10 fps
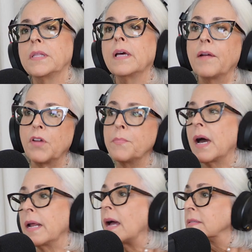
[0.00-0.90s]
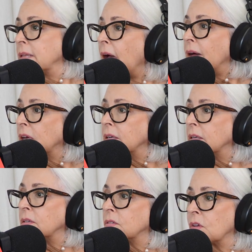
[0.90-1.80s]
But then everybody has to have it.
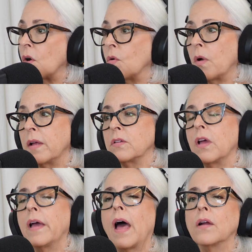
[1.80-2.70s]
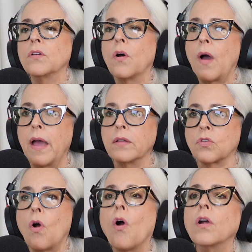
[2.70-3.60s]
So I don't know.
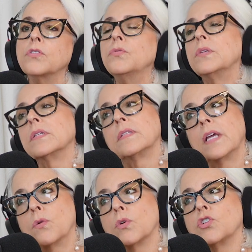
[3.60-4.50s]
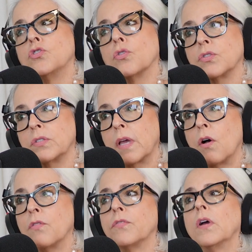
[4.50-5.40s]
It's hard to distinguish
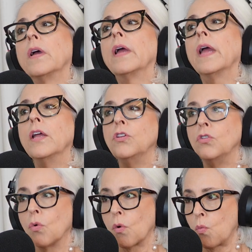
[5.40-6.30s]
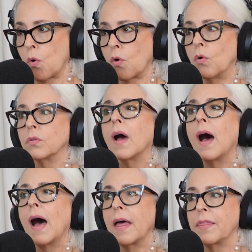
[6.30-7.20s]
yourself in your world,
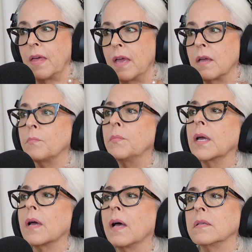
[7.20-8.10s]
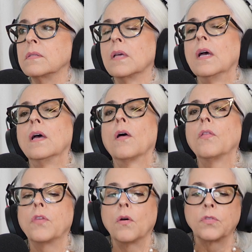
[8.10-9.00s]
I think, because
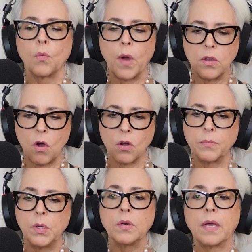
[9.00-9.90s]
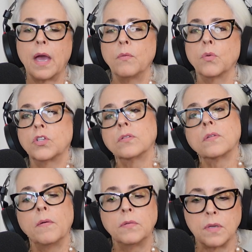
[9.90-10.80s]
the way y'all communicate, which
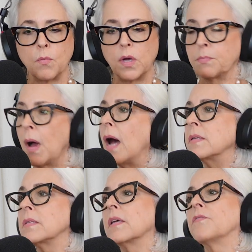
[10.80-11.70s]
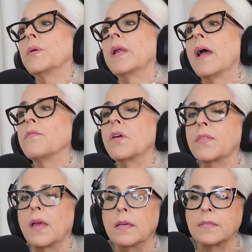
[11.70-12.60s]
is in some ways positive, but
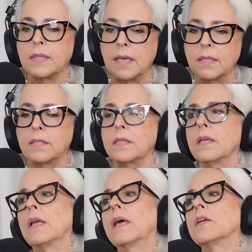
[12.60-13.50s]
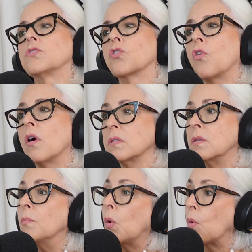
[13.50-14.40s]
everything is instant and it's across
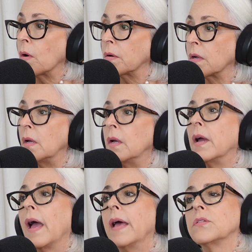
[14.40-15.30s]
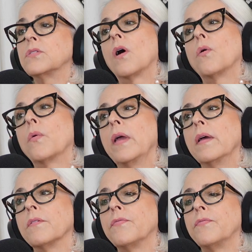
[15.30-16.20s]
the board. And so
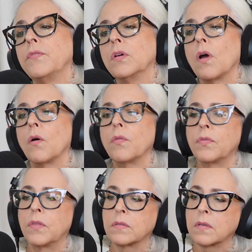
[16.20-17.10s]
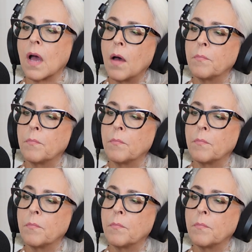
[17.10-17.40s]
if, this cup